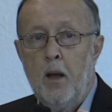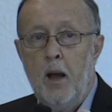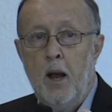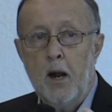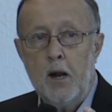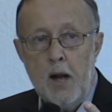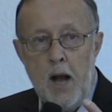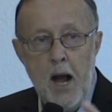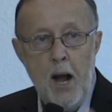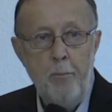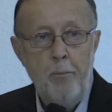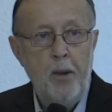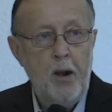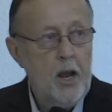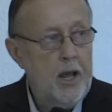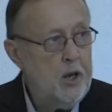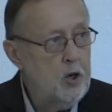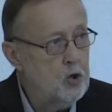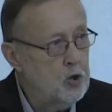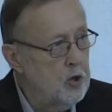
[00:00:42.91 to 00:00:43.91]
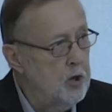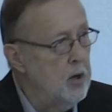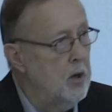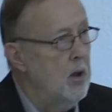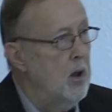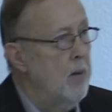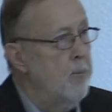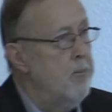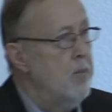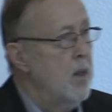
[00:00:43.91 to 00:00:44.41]
a
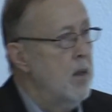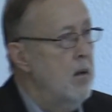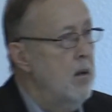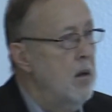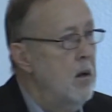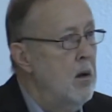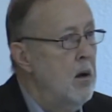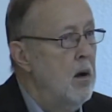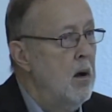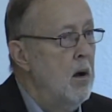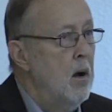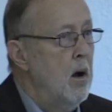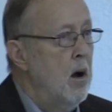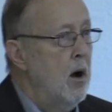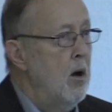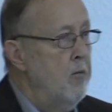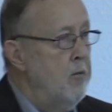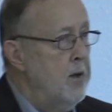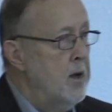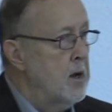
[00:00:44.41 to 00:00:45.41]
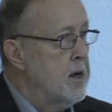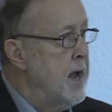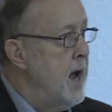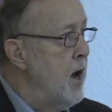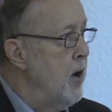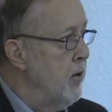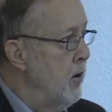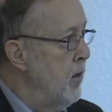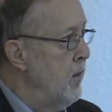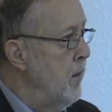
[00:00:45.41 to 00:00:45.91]
compilation of the
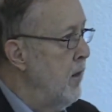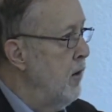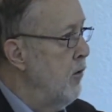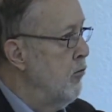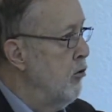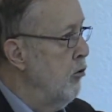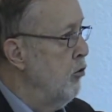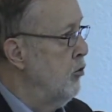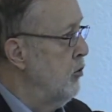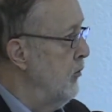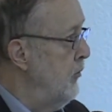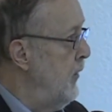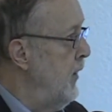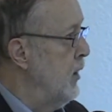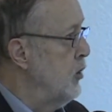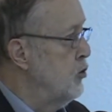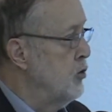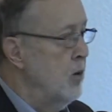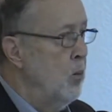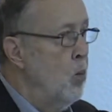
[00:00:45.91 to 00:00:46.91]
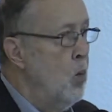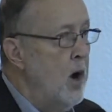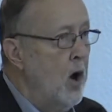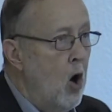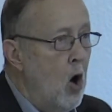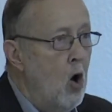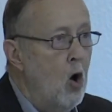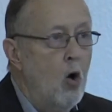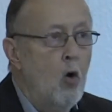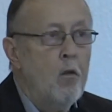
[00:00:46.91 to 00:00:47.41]
account of the crucifixion where
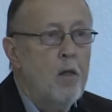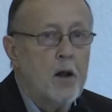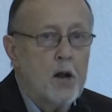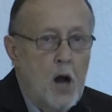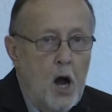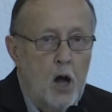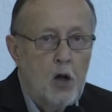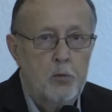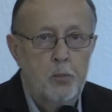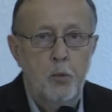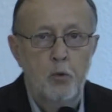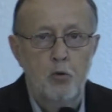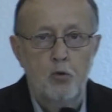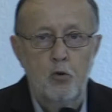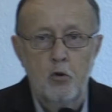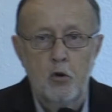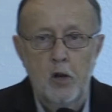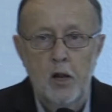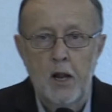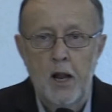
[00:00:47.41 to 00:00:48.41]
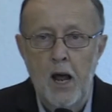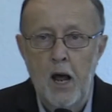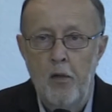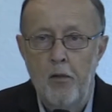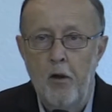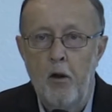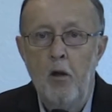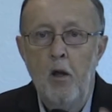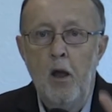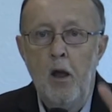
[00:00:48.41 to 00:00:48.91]
all the Gospels are
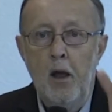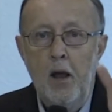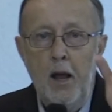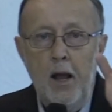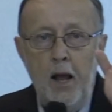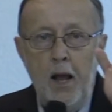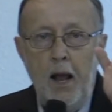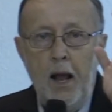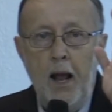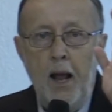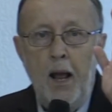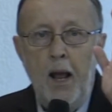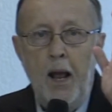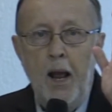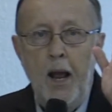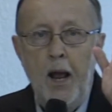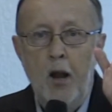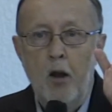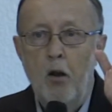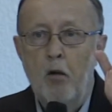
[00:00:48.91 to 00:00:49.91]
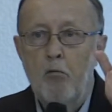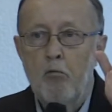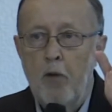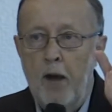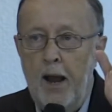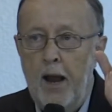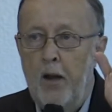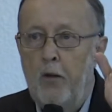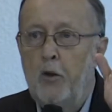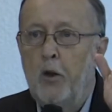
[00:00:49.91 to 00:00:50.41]
together and are
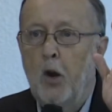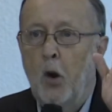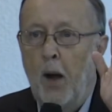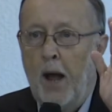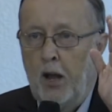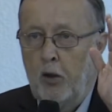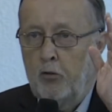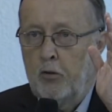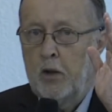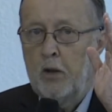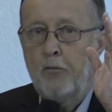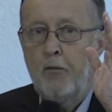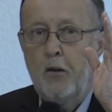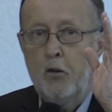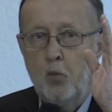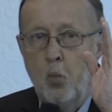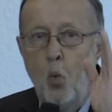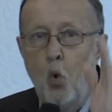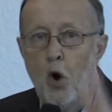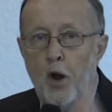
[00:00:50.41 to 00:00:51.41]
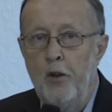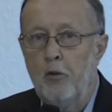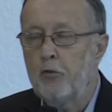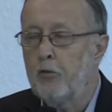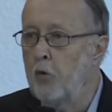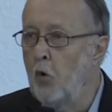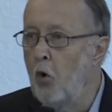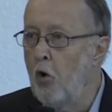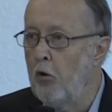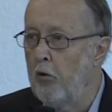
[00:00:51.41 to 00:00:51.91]
read, you know, as if it's one
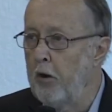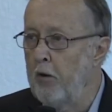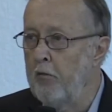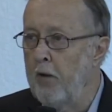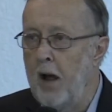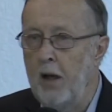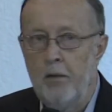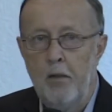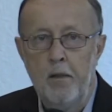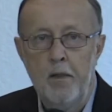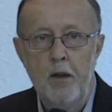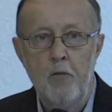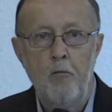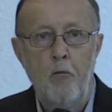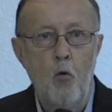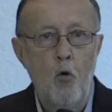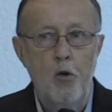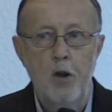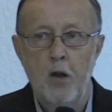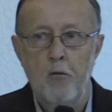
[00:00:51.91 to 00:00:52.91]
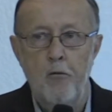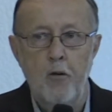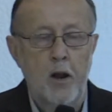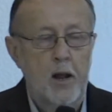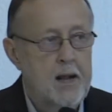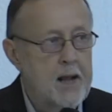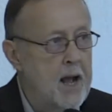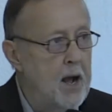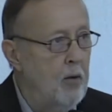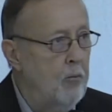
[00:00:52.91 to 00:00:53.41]
story rather than four different
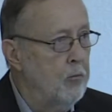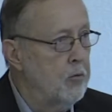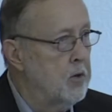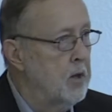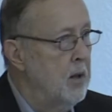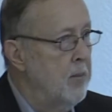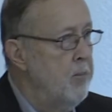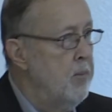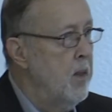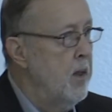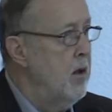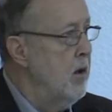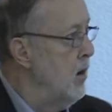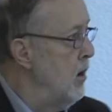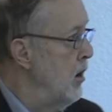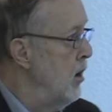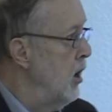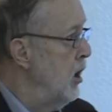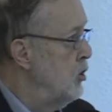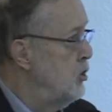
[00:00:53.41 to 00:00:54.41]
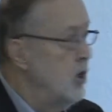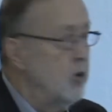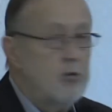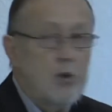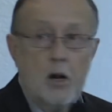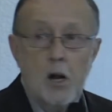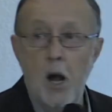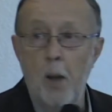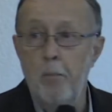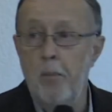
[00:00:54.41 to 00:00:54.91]
accounts? But just
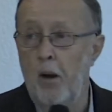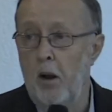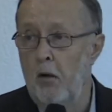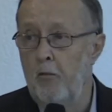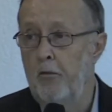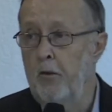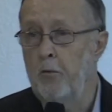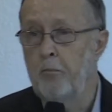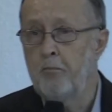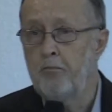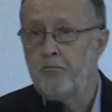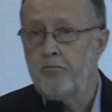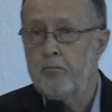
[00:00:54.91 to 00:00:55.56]
a couple of you.